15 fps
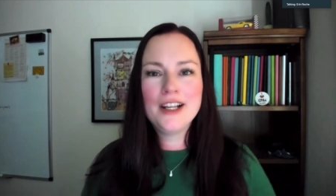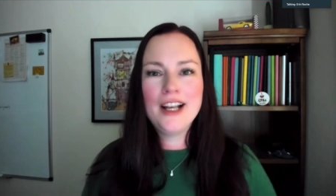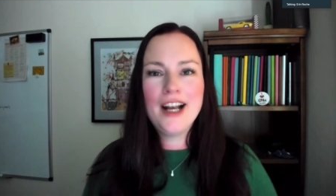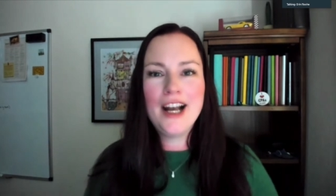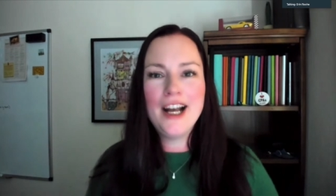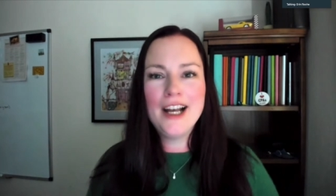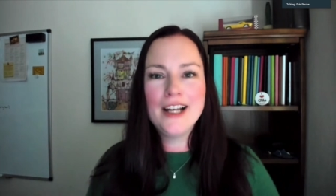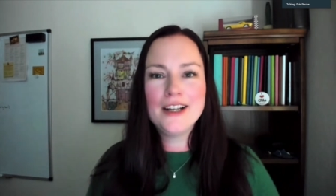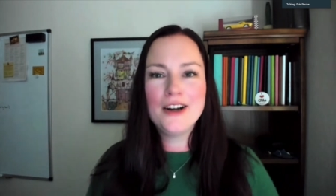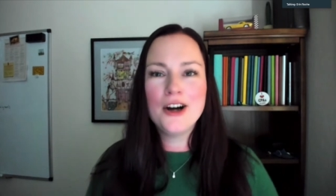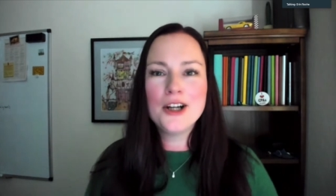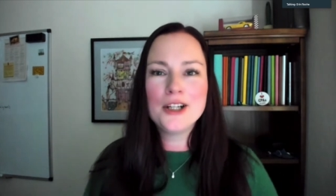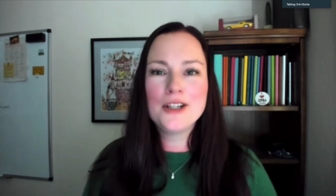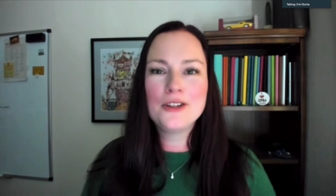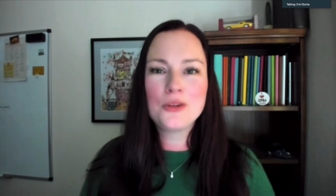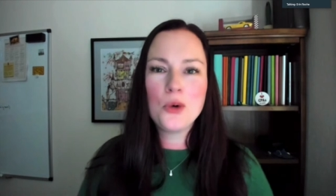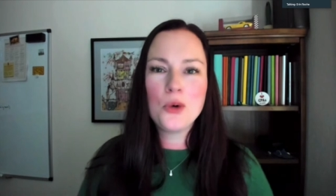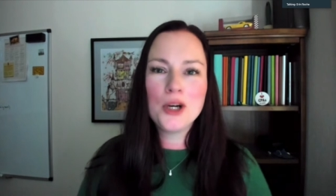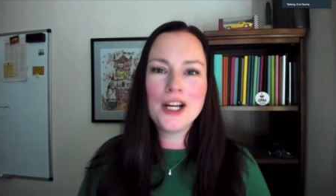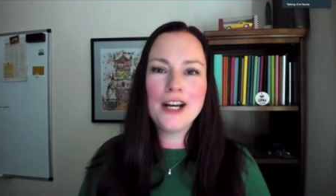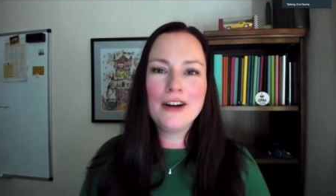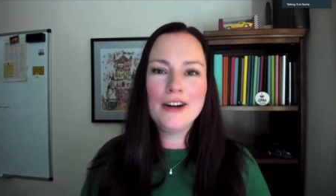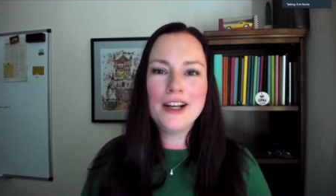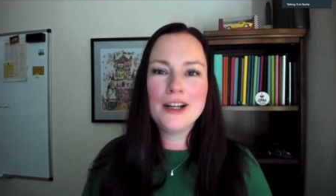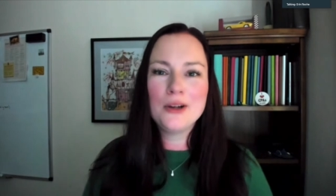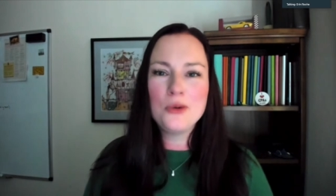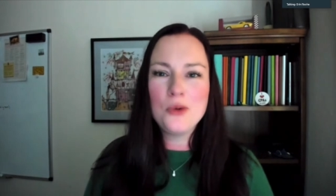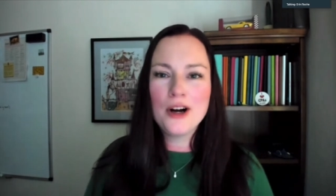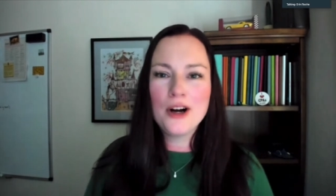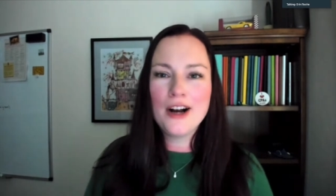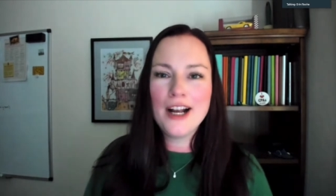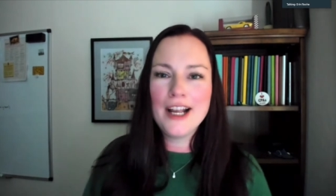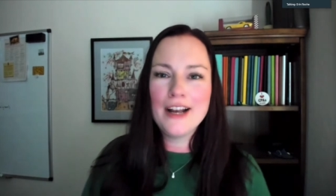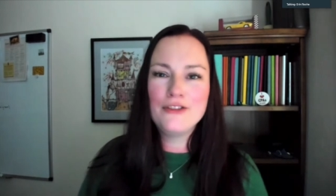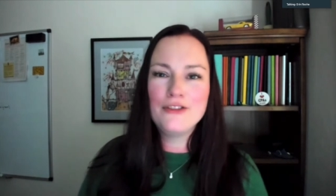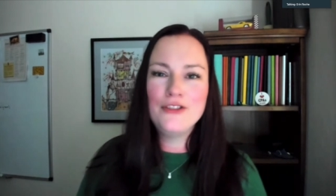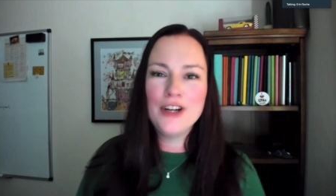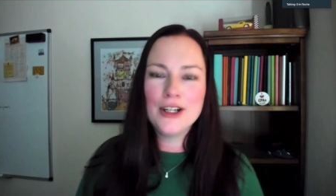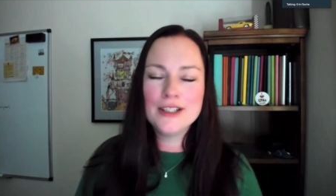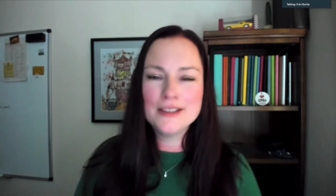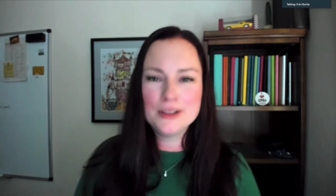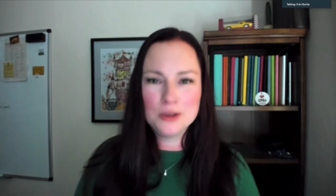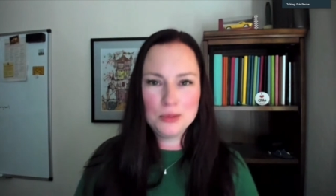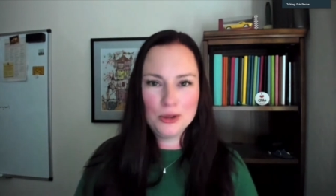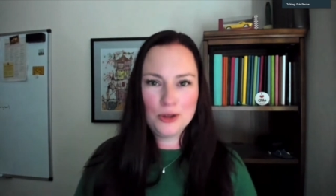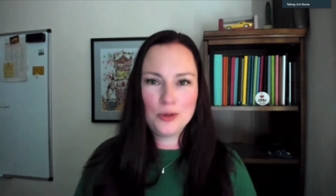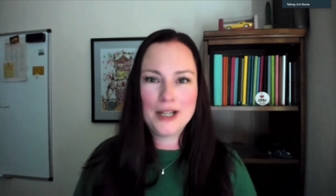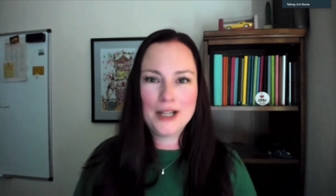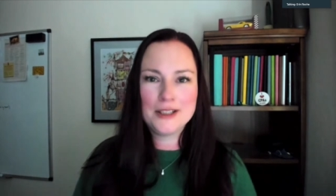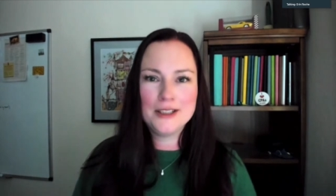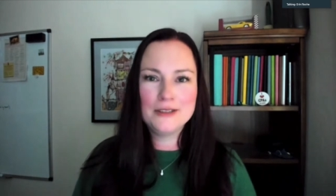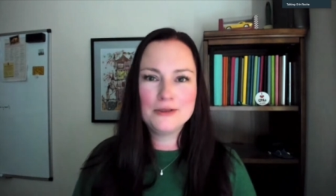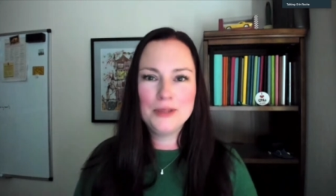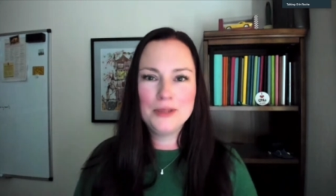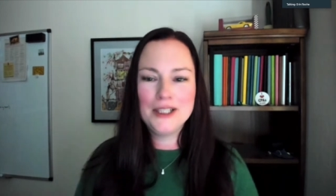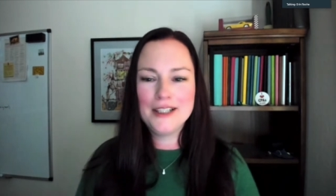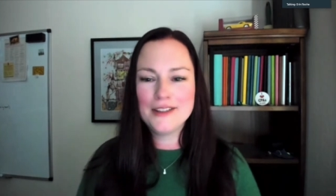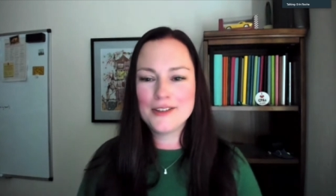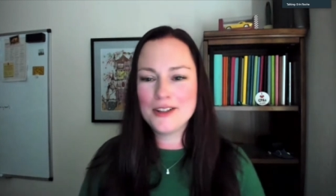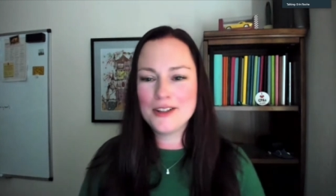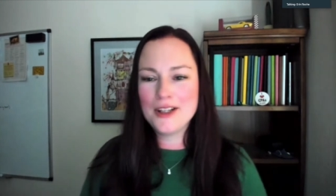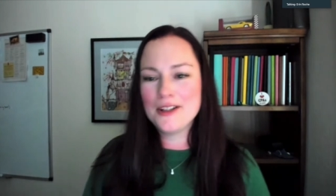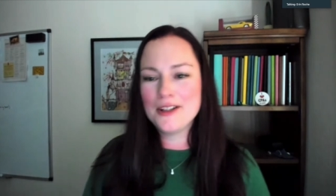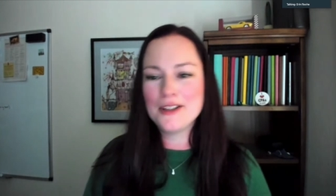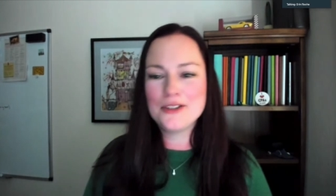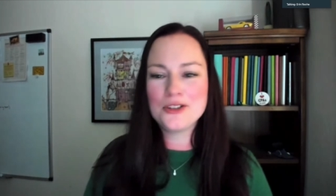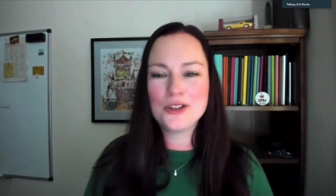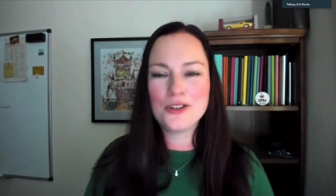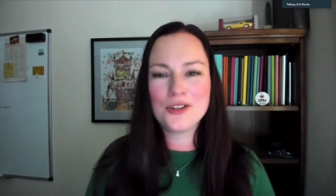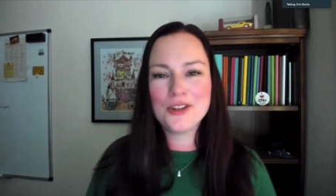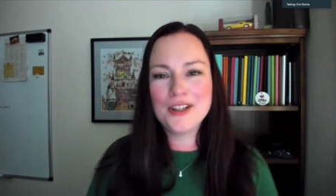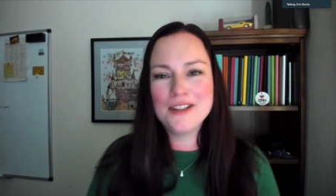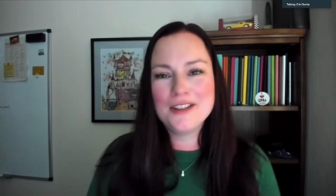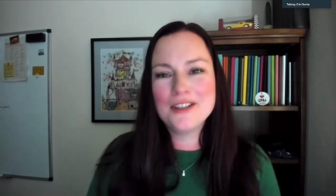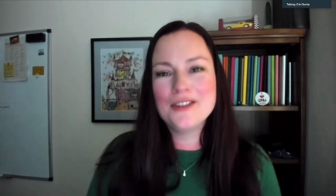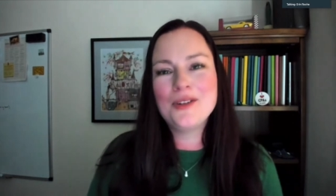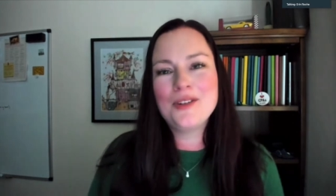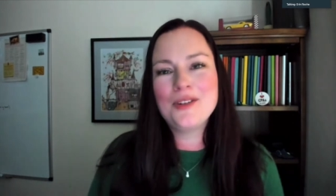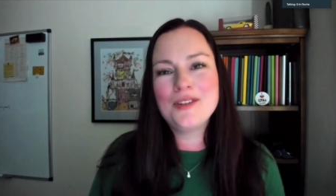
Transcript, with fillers: audit is one area where I have very little perspective because it didn't